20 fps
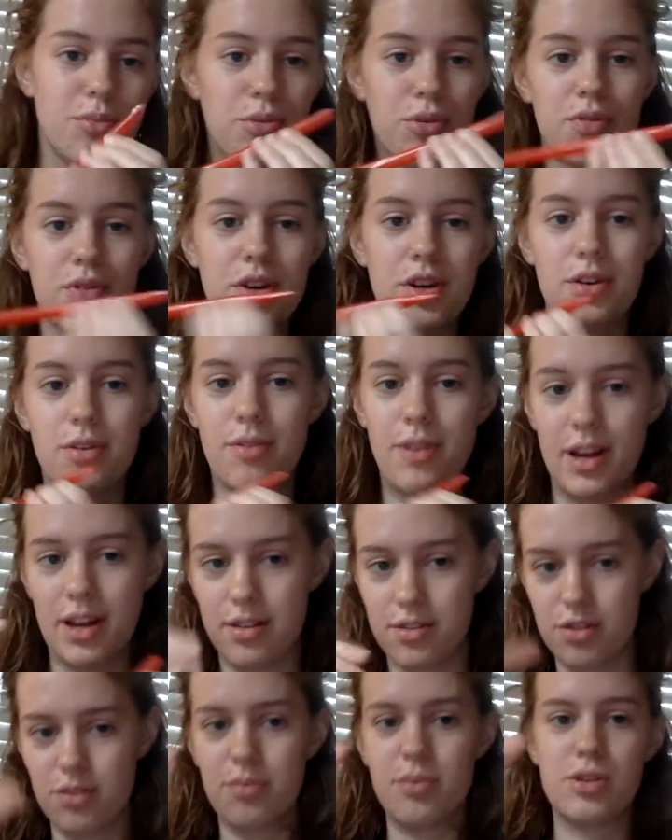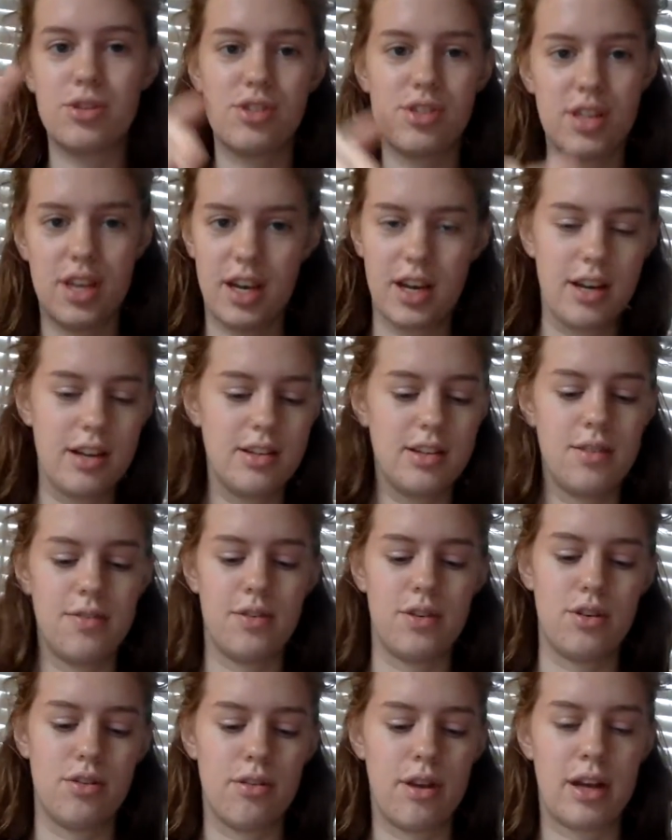you're moving it around, you're pushing the air in
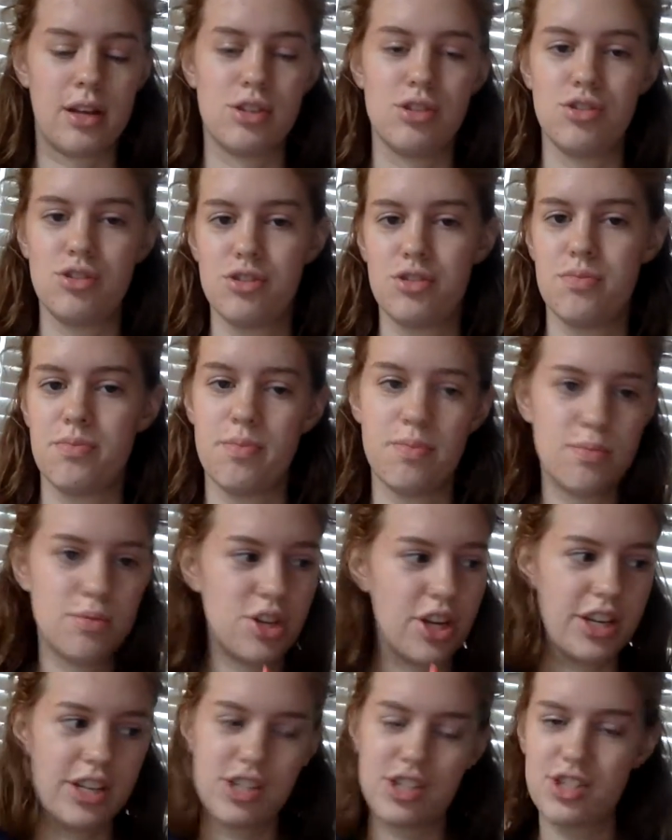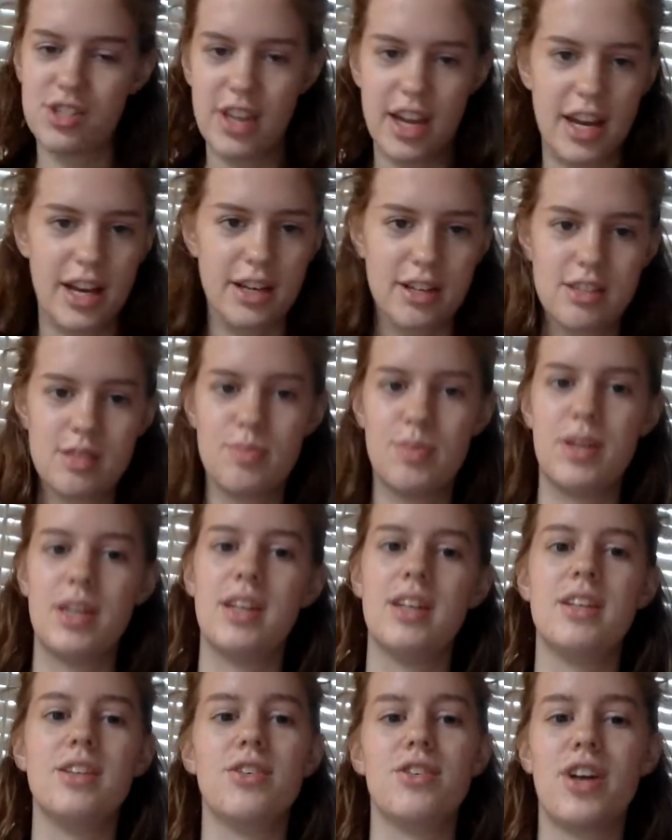different directions, you're changing the air
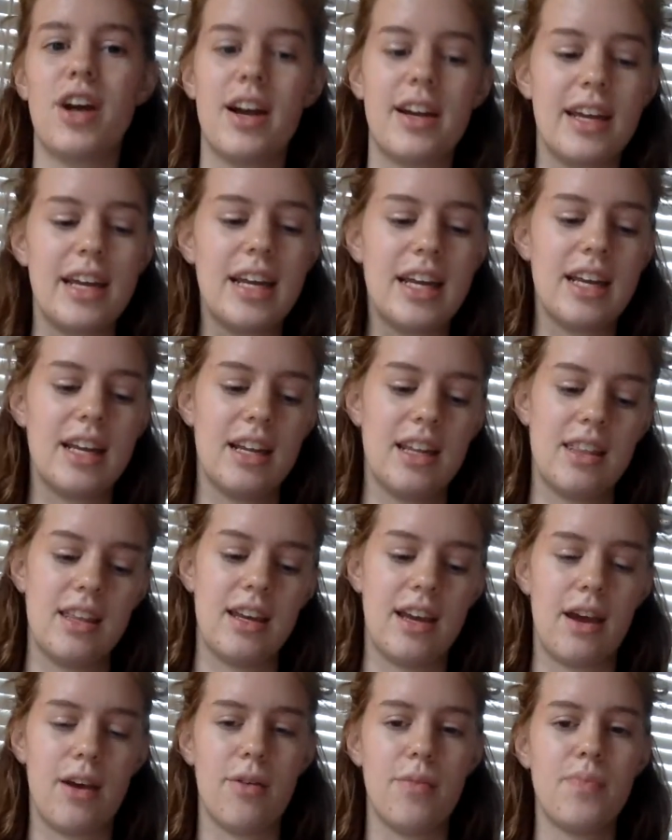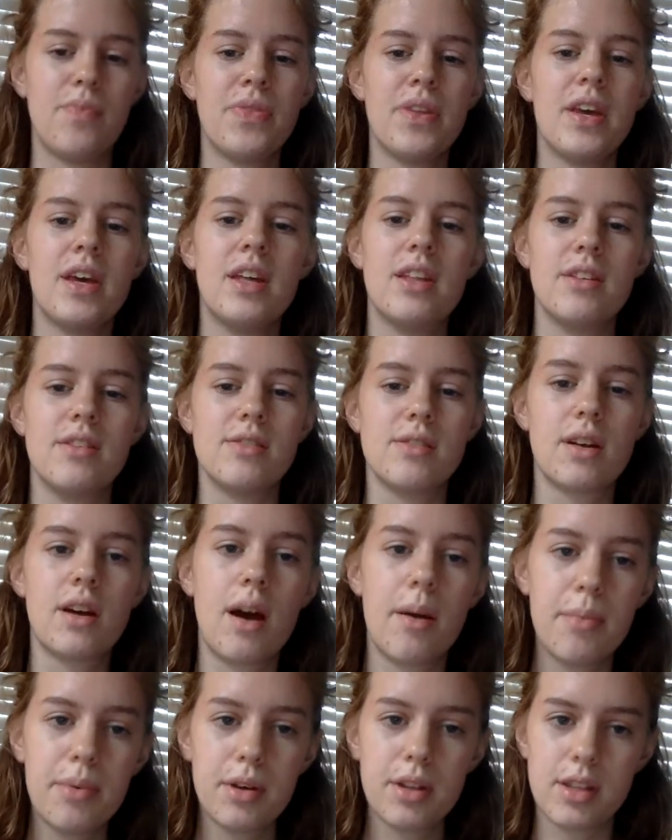speed and you're not getting anything out, there's a
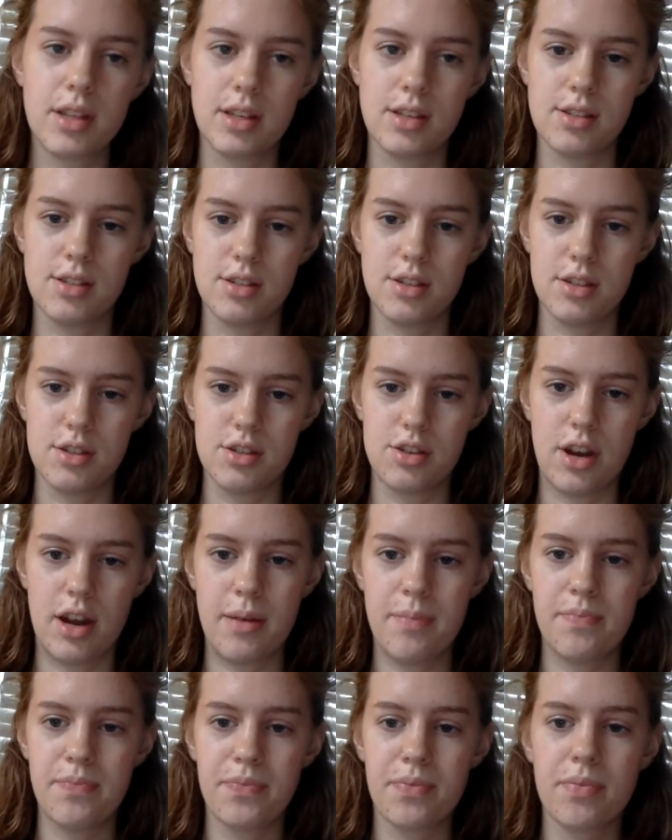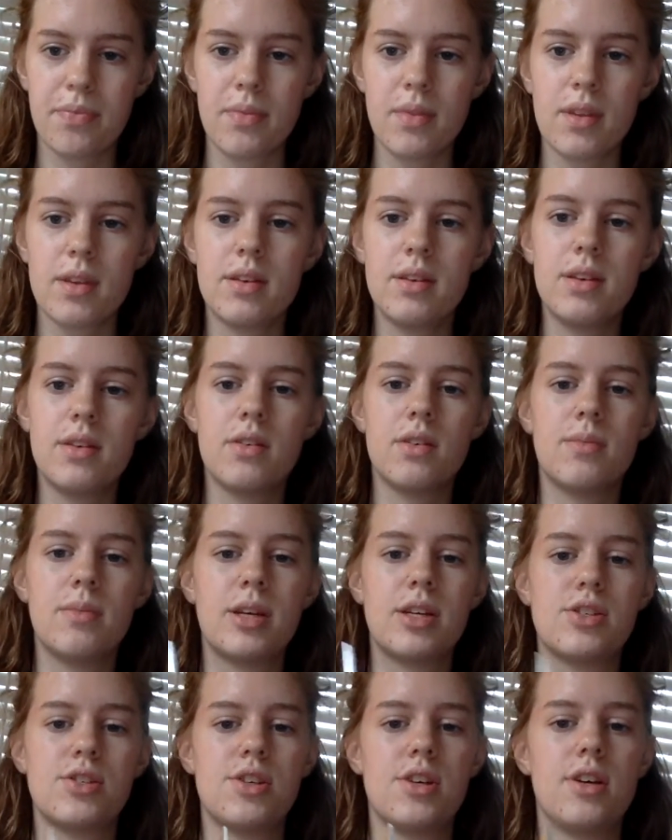couple of things you could try. You want to
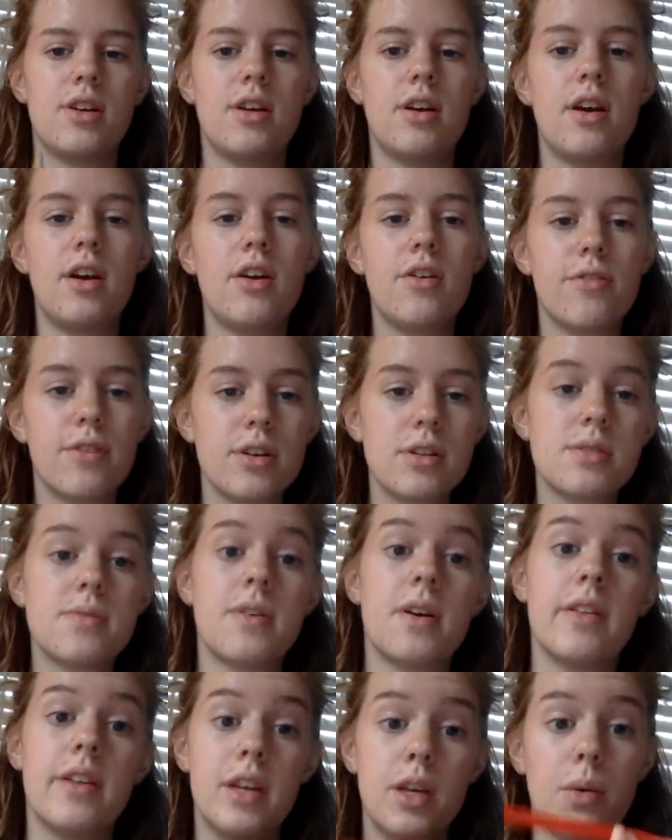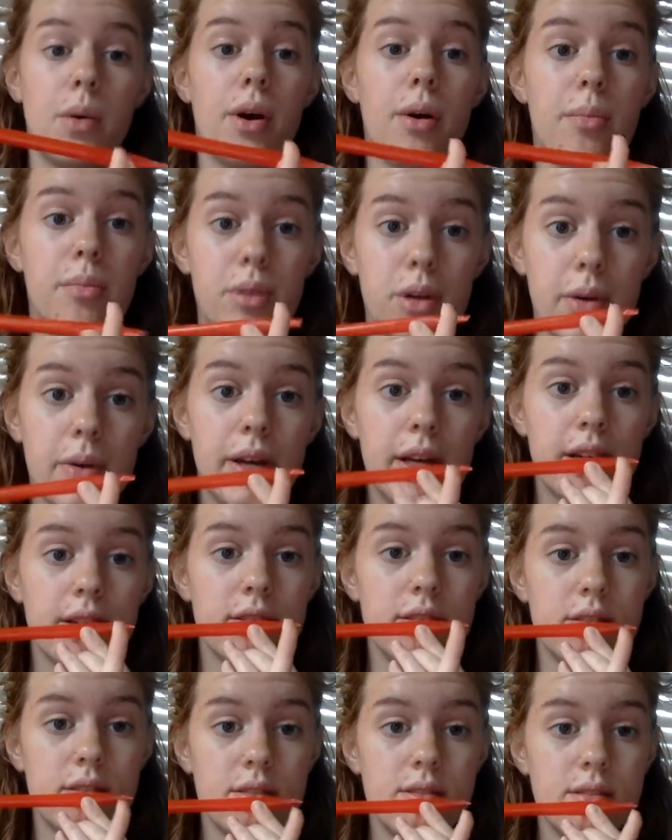make sure, first of all, that you are blowing
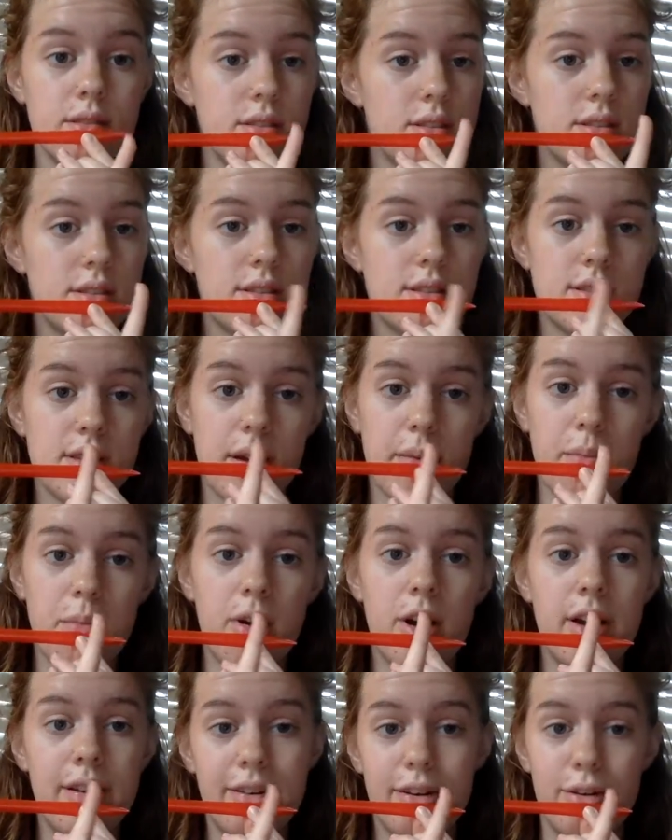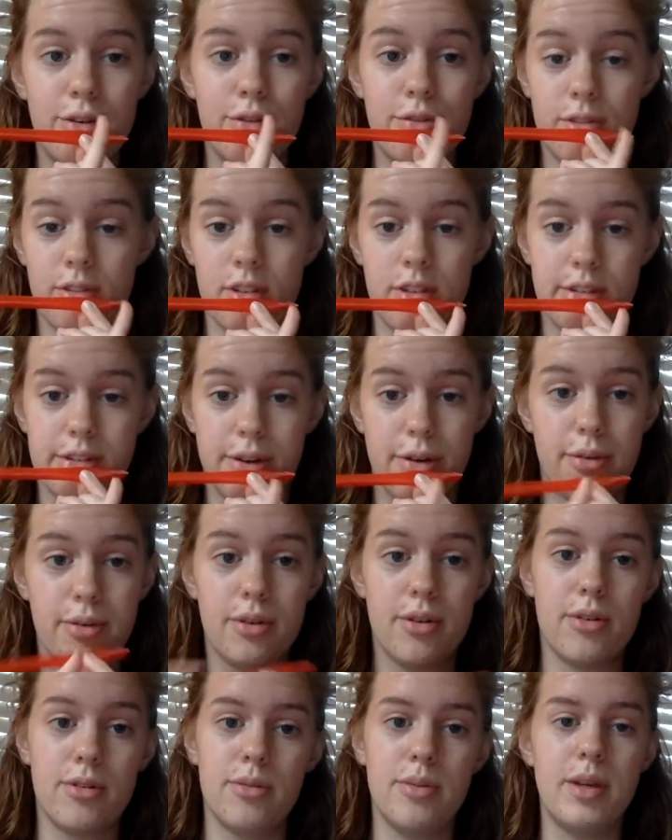somewhat over the tone
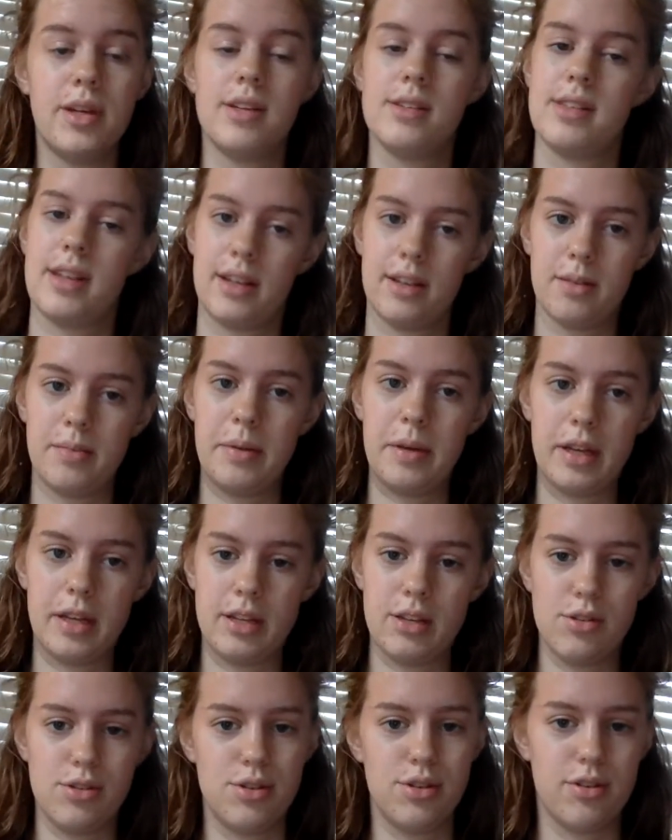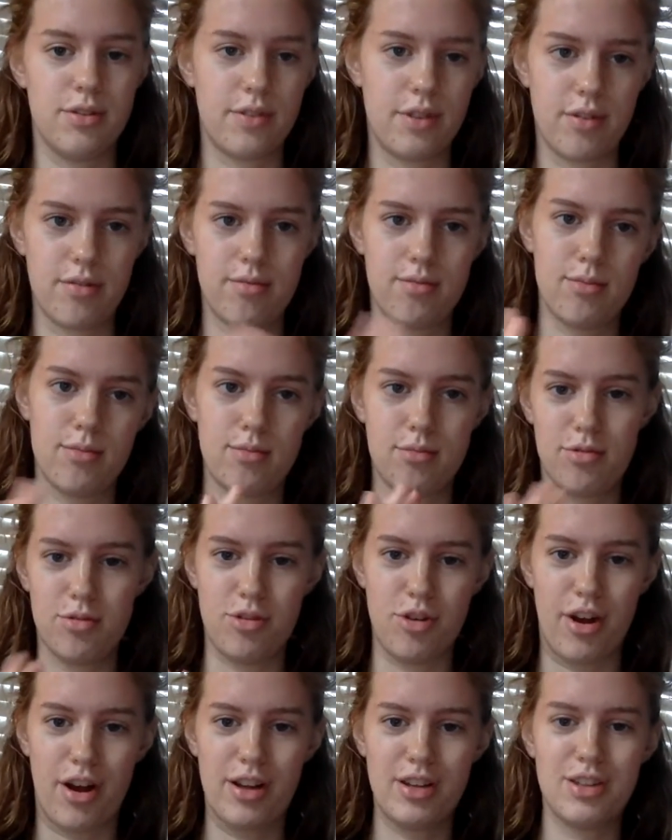hole because that could be an issue if you're
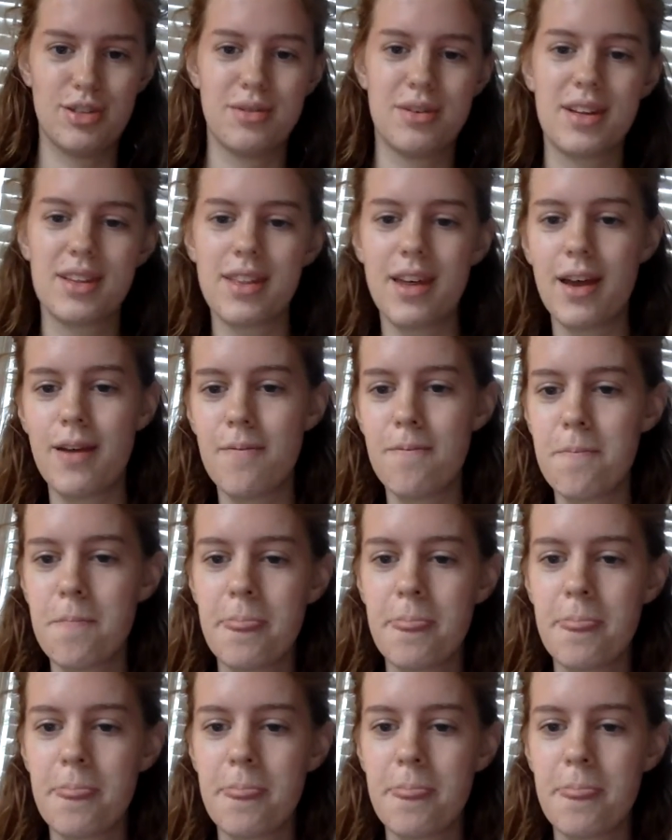not doing that.